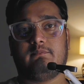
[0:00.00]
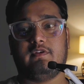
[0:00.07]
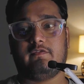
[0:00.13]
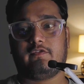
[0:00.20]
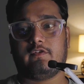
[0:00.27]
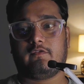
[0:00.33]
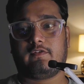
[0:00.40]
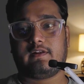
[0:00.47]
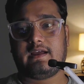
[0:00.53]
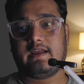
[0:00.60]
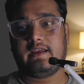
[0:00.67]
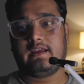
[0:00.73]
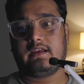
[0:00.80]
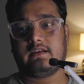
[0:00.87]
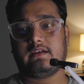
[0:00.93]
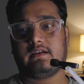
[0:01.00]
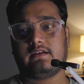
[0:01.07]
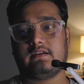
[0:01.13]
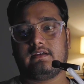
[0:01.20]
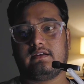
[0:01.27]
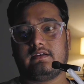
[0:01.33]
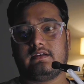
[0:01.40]
Before flying
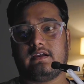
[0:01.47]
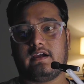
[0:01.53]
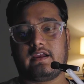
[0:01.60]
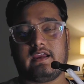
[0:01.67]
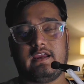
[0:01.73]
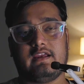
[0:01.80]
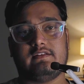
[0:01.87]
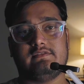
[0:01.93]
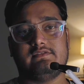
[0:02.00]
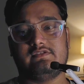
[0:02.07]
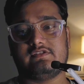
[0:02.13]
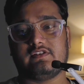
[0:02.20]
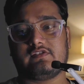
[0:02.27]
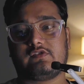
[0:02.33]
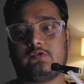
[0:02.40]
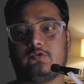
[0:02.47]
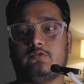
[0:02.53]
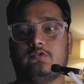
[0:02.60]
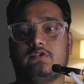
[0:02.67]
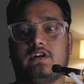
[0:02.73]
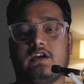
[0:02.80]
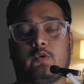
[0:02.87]
again, just
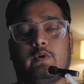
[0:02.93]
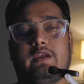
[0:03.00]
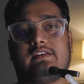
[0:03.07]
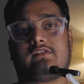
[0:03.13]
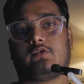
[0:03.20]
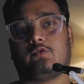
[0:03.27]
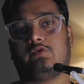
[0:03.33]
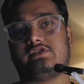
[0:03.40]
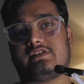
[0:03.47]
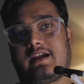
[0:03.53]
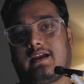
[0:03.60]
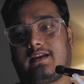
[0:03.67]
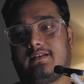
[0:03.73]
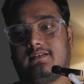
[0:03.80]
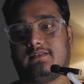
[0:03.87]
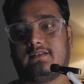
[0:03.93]
do a quick screw check.